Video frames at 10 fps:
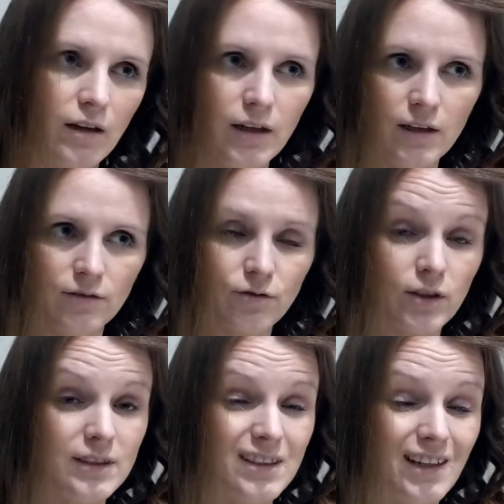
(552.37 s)
front.
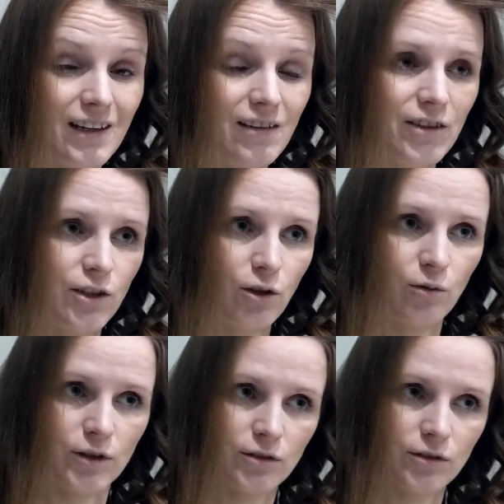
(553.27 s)
See, I never know what to do,